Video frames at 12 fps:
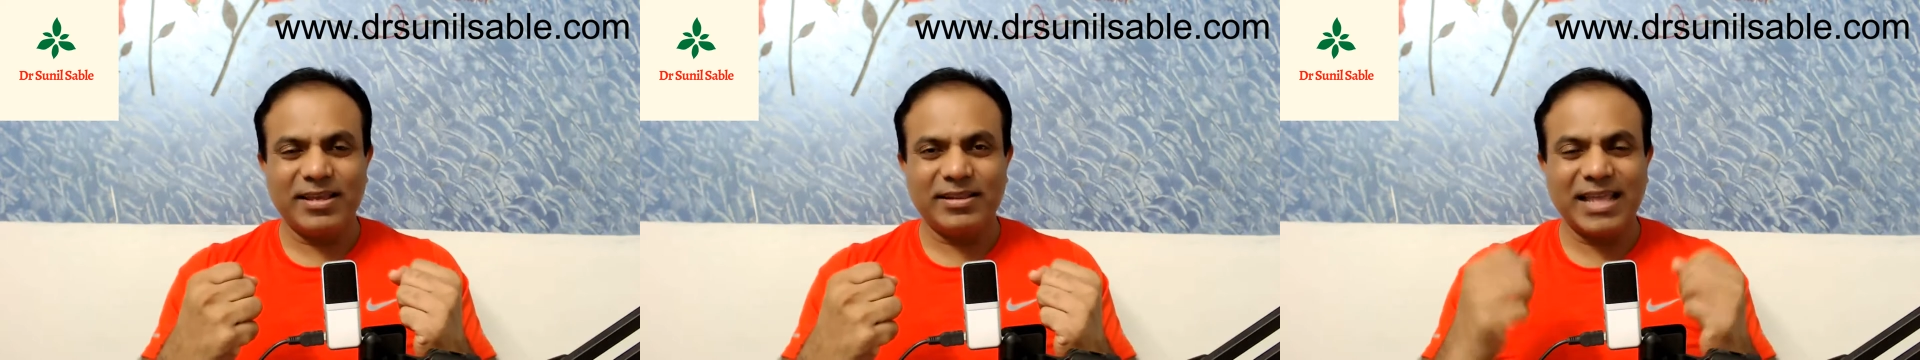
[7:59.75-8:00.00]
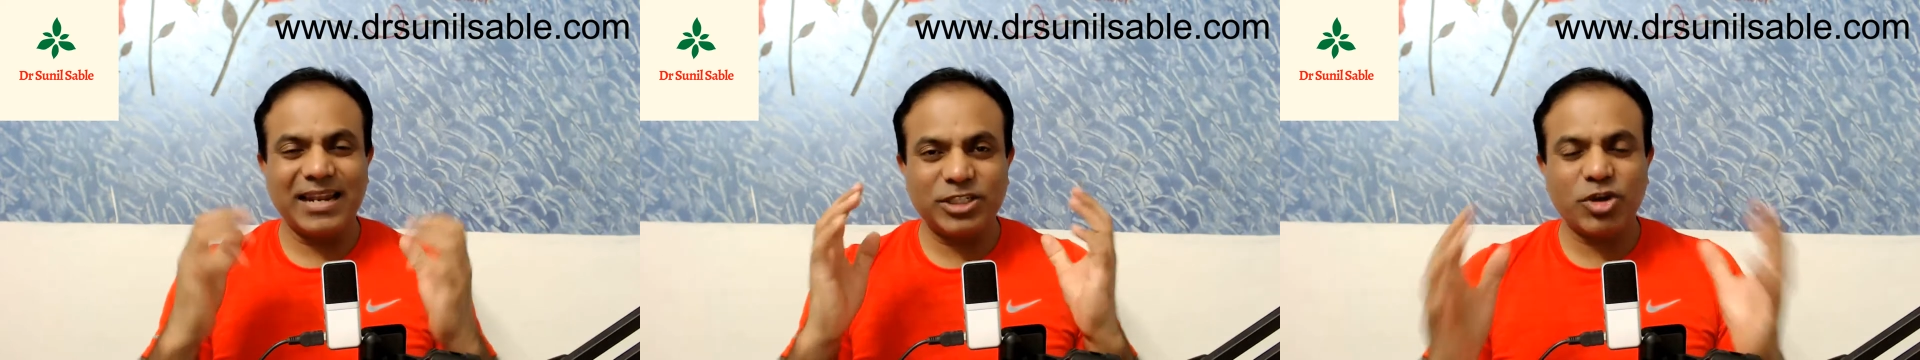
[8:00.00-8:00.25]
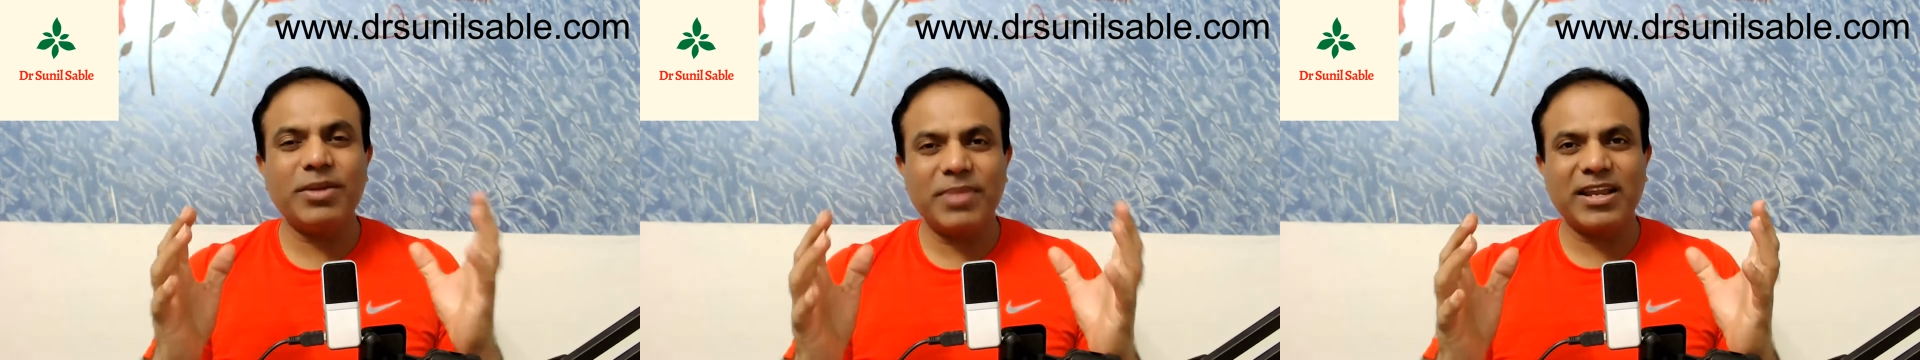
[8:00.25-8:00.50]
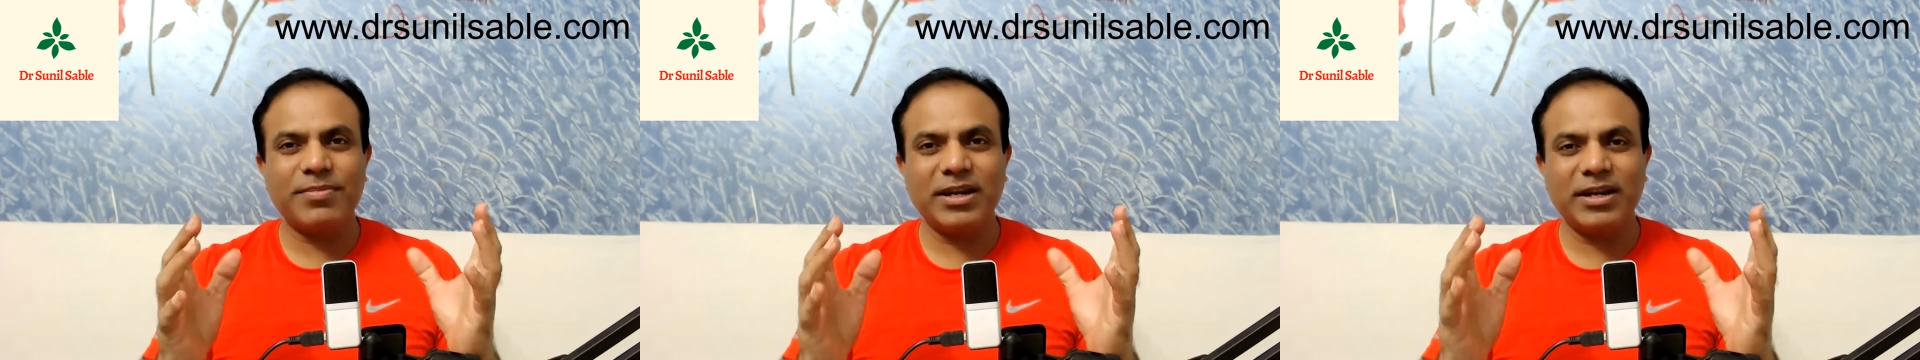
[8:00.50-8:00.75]
then join my
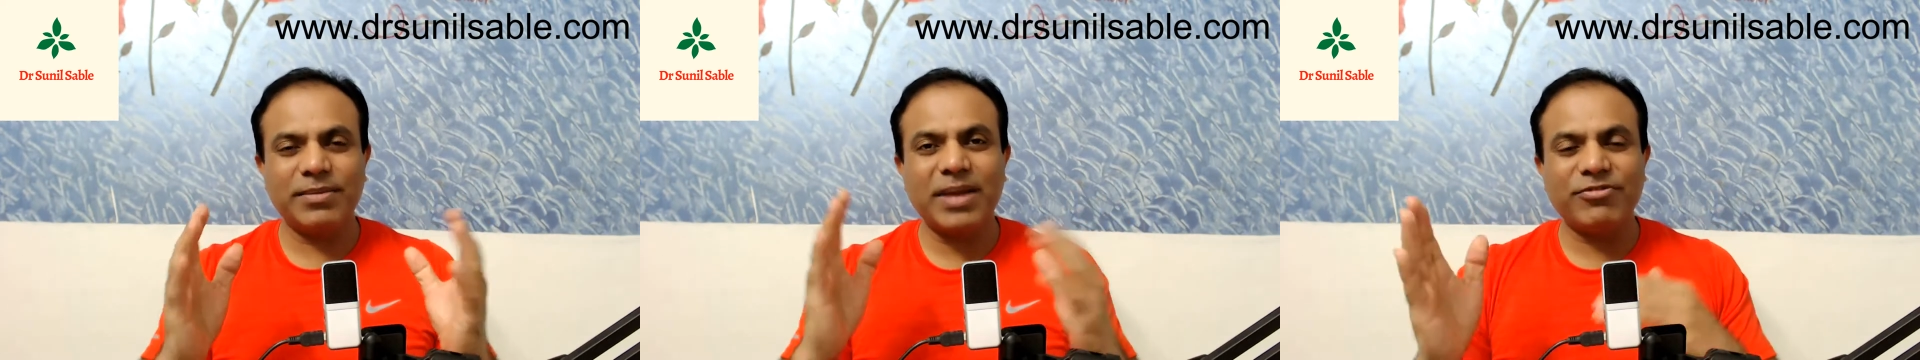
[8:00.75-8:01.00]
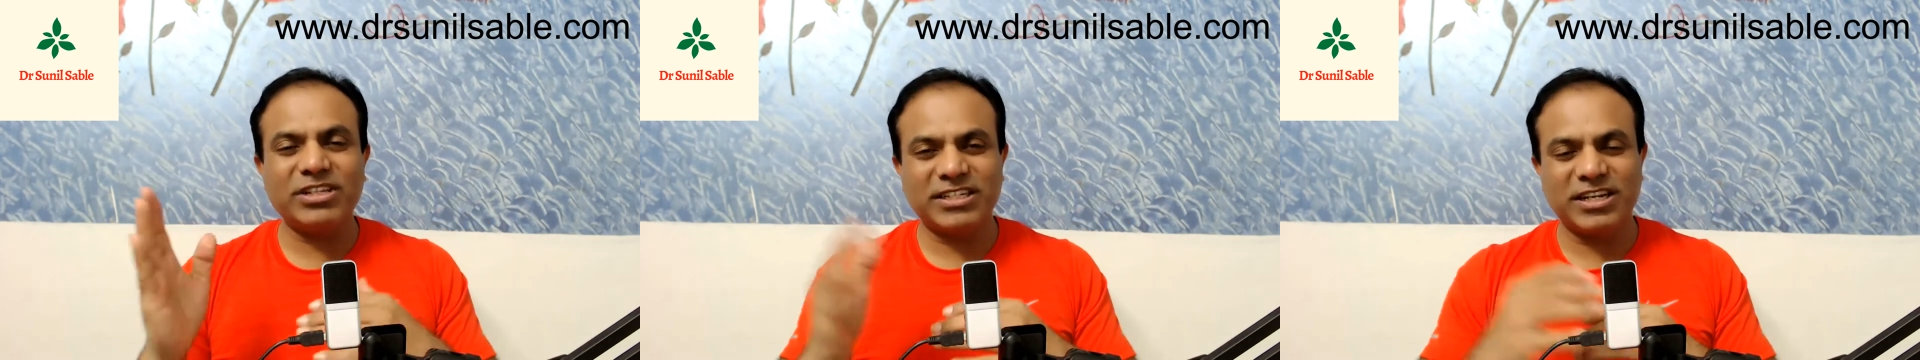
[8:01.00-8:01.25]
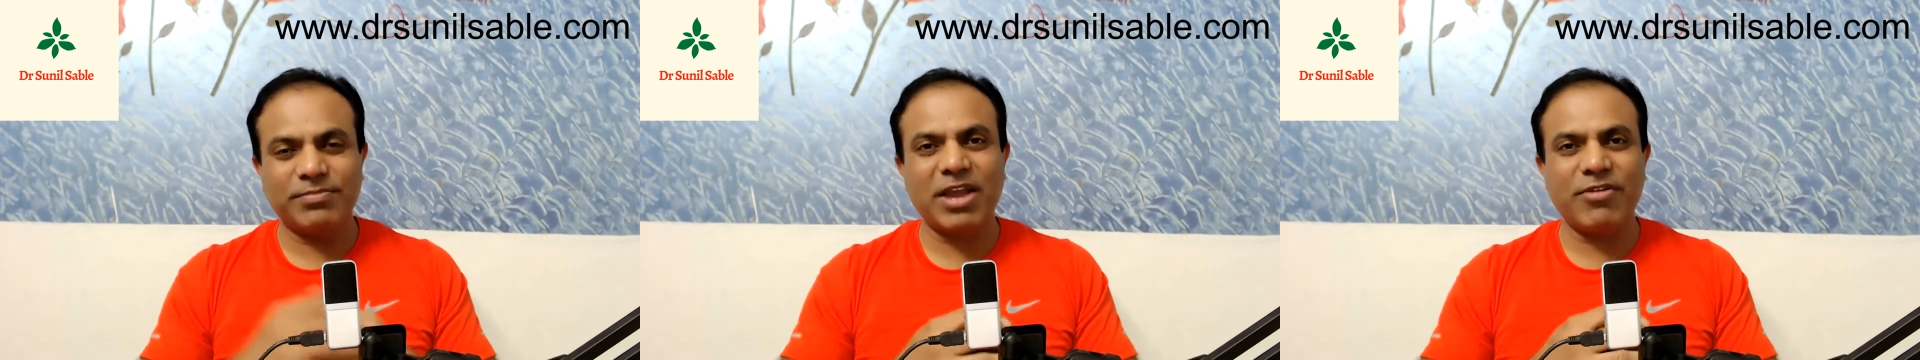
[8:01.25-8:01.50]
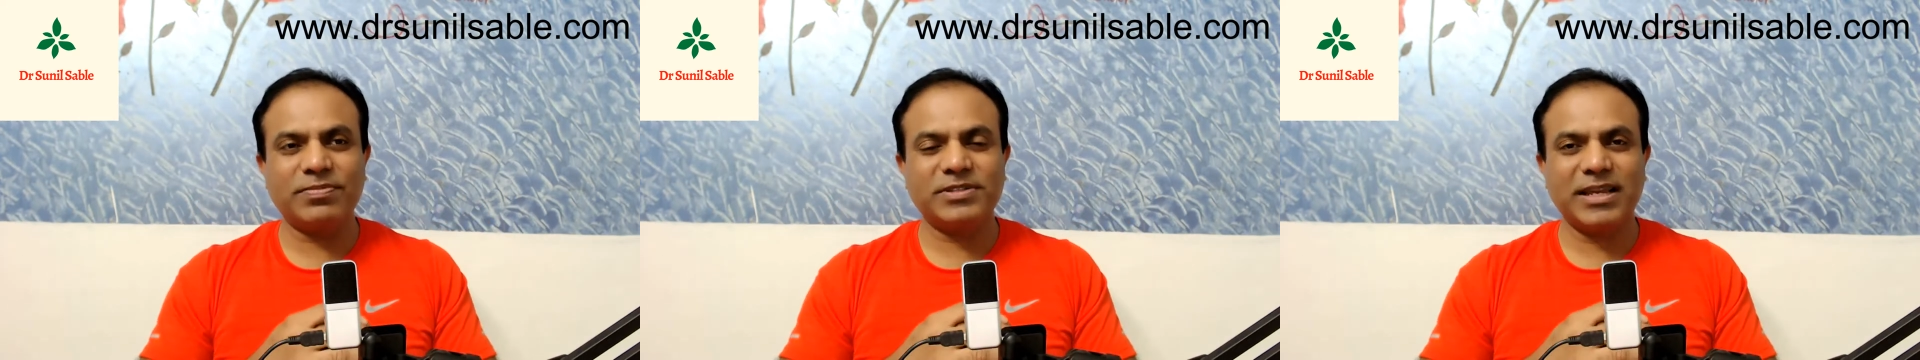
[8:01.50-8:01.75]
community by visiting my
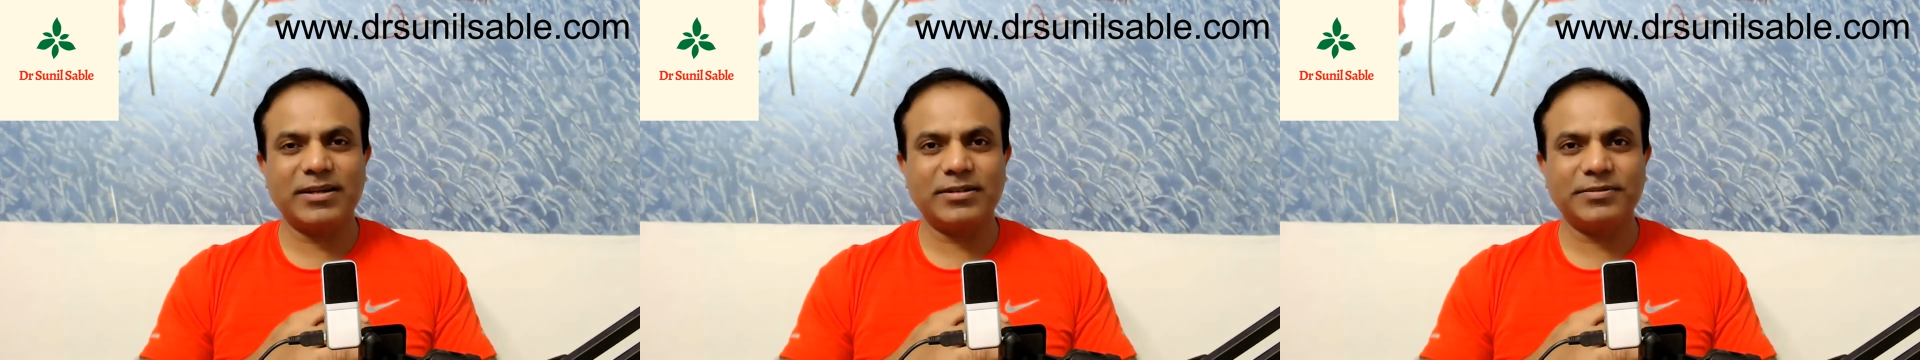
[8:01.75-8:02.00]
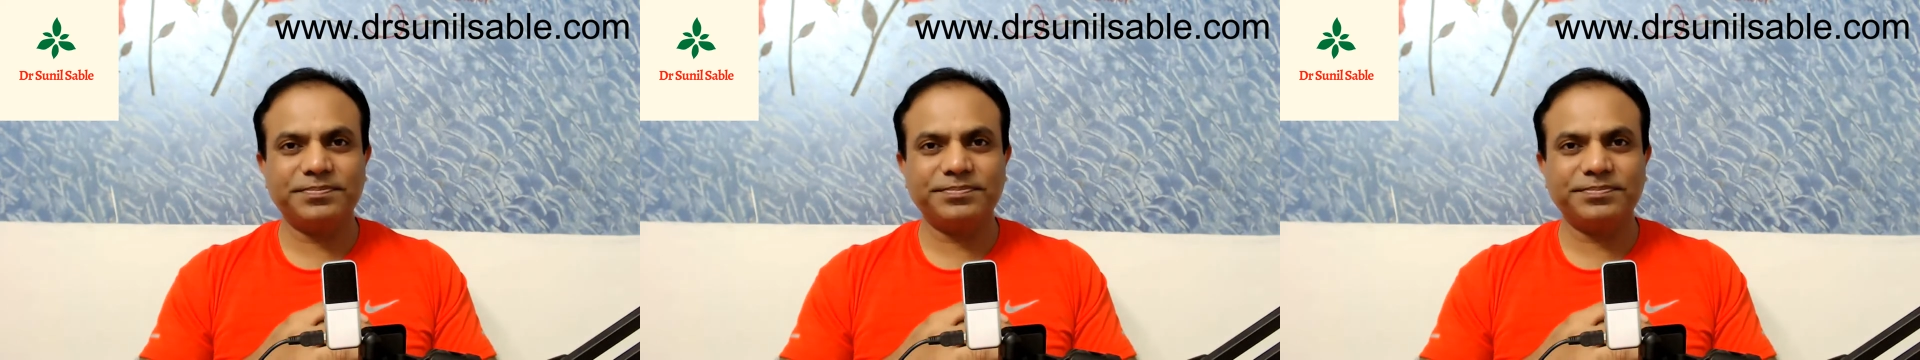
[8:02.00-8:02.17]
website.